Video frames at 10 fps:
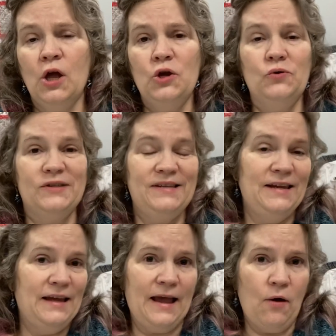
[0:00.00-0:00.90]
you
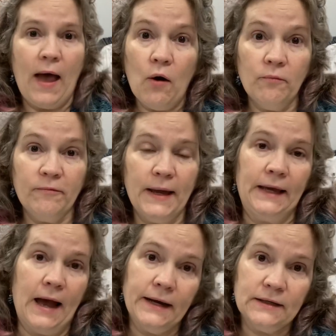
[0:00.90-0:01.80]
seeking out help and
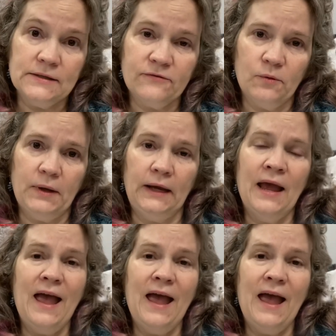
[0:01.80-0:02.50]
guidance for me,